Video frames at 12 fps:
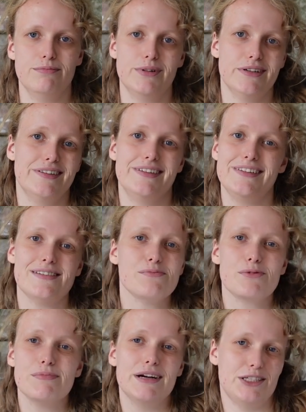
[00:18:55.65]
because this is
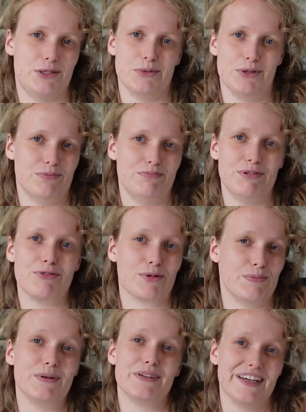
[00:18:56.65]
more manageable before
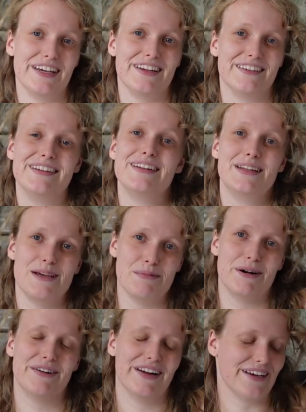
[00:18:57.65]
putting in the
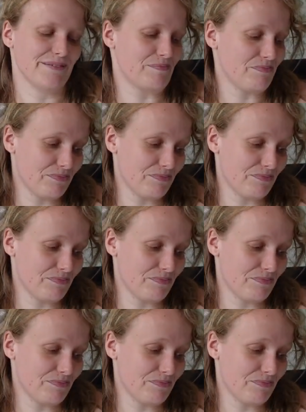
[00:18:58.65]
boning.